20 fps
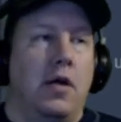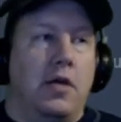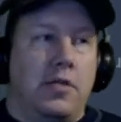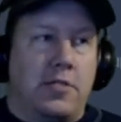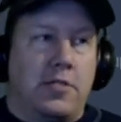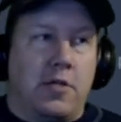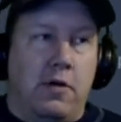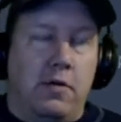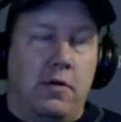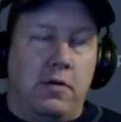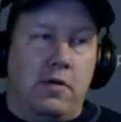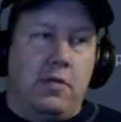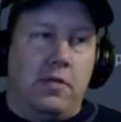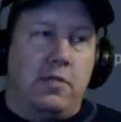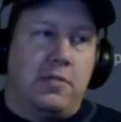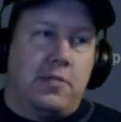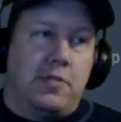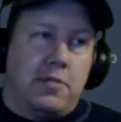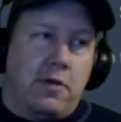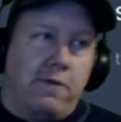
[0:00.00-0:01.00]

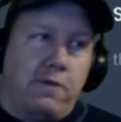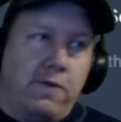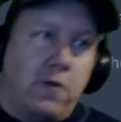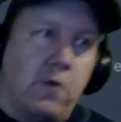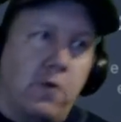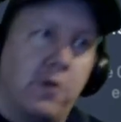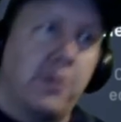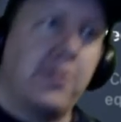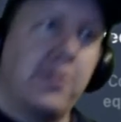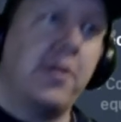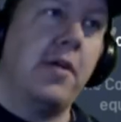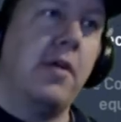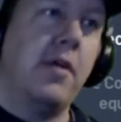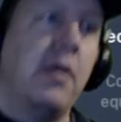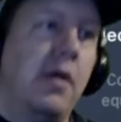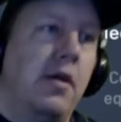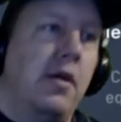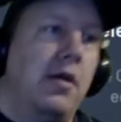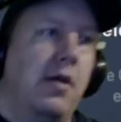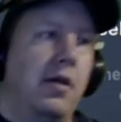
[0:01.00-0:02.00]
So, so forth,
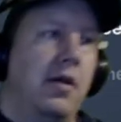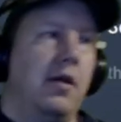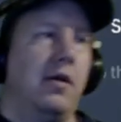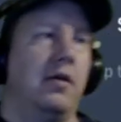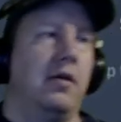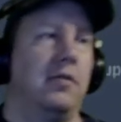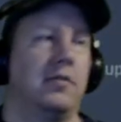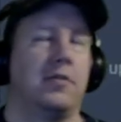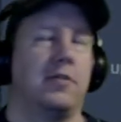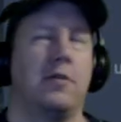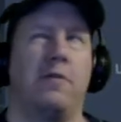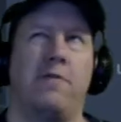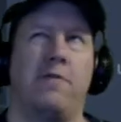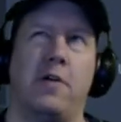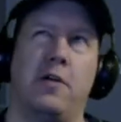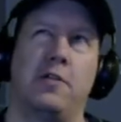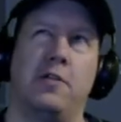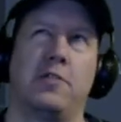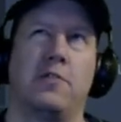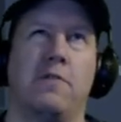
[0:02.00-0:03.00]
so
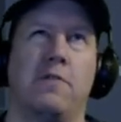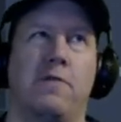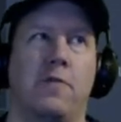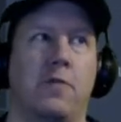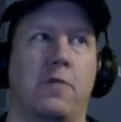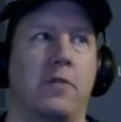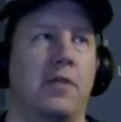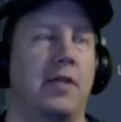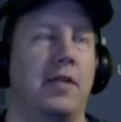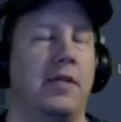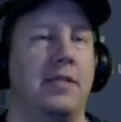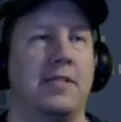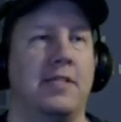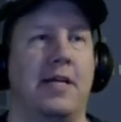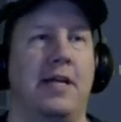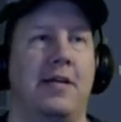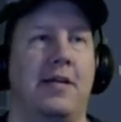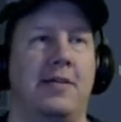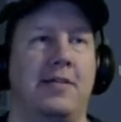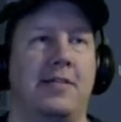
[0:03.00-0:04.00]
far and so forth. Is
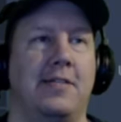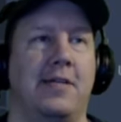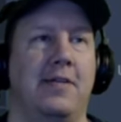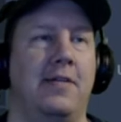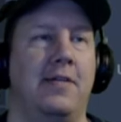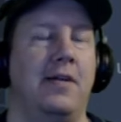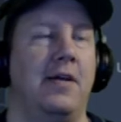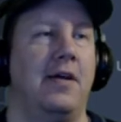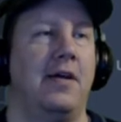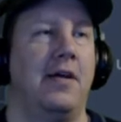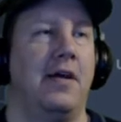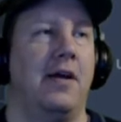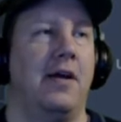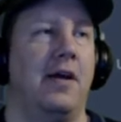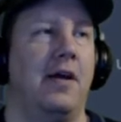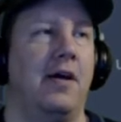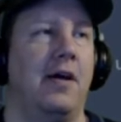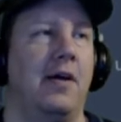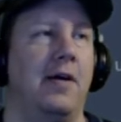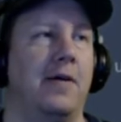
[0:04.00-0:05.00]
that how you say
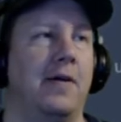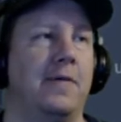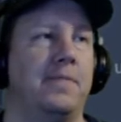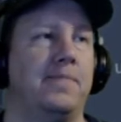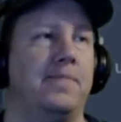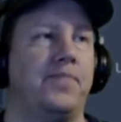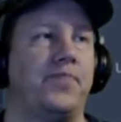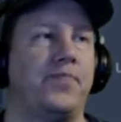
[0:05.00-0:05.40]
it? Um,